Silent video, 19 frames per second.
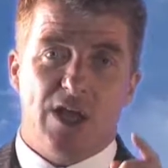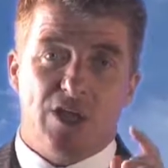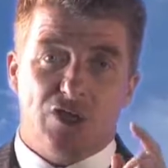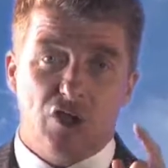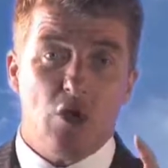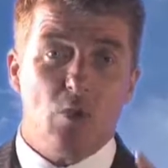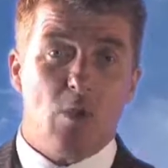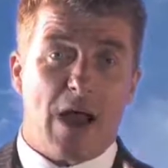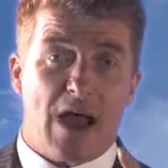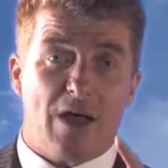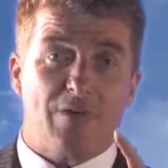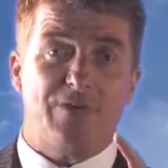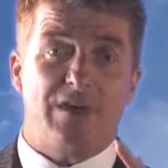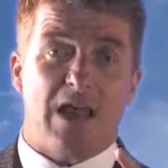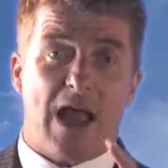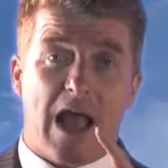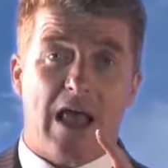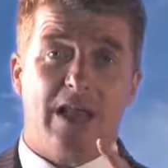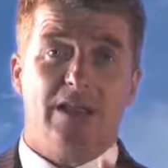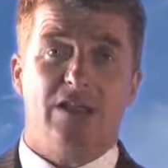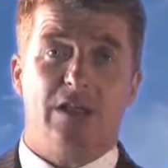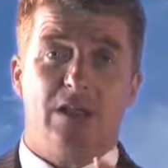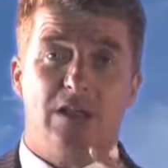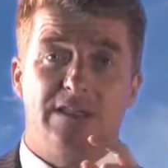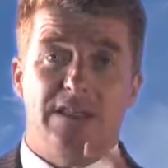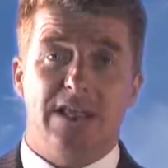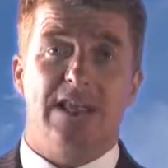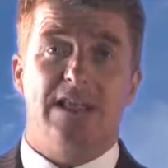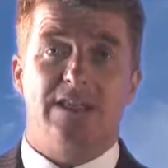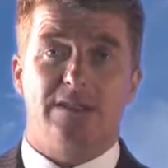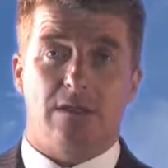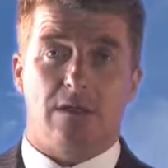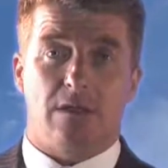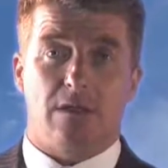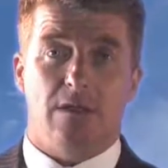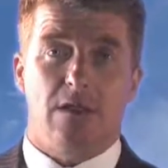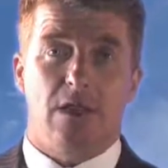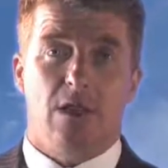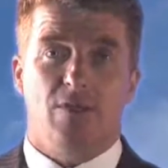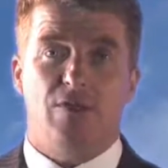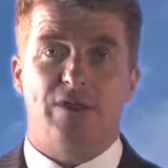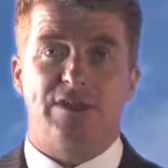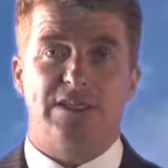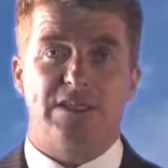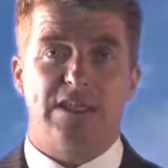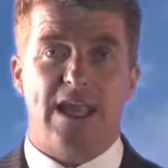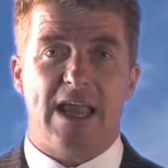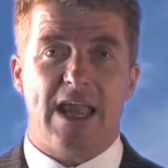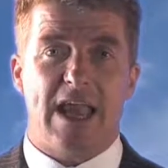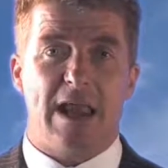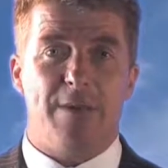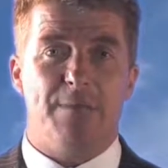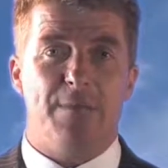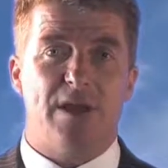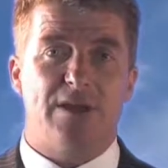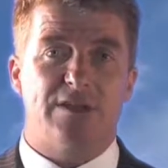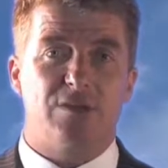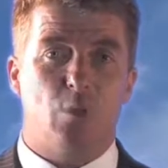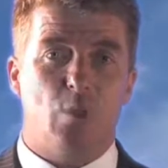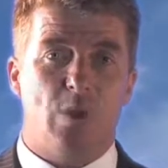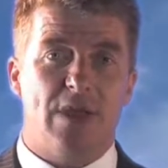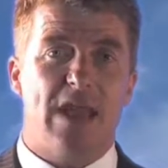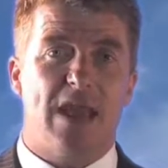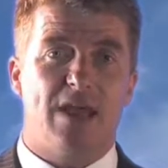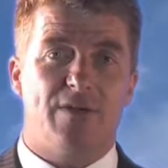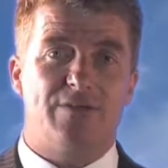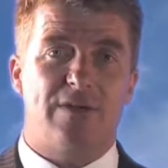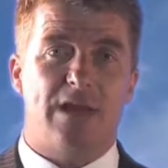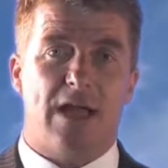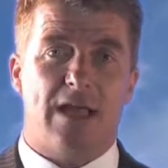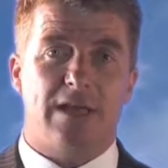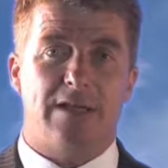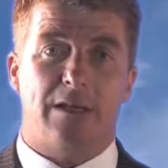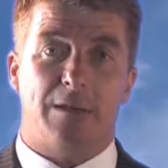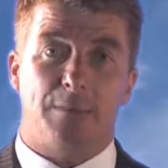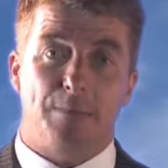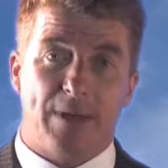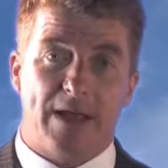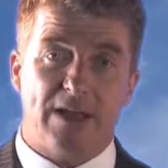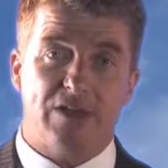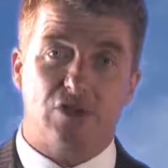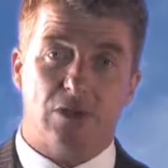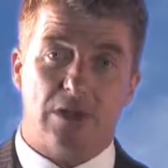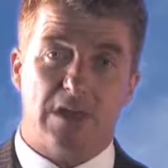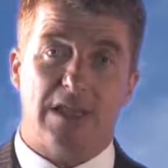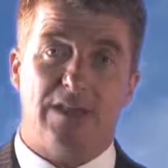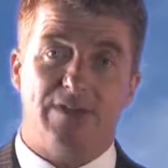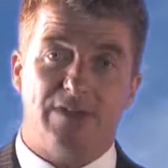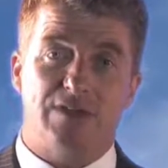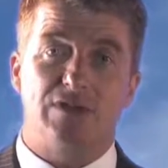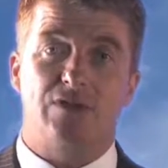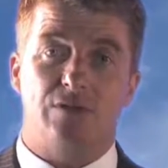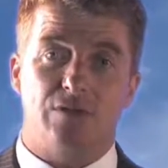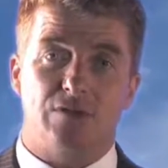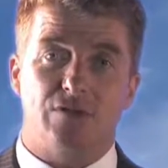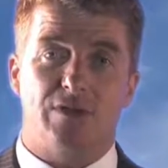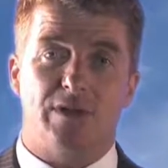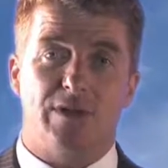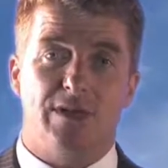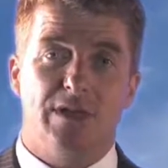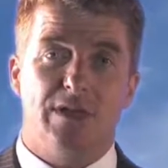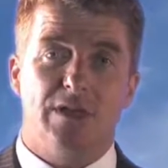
you have to handle diesel the same as we have to handle petrol in this country.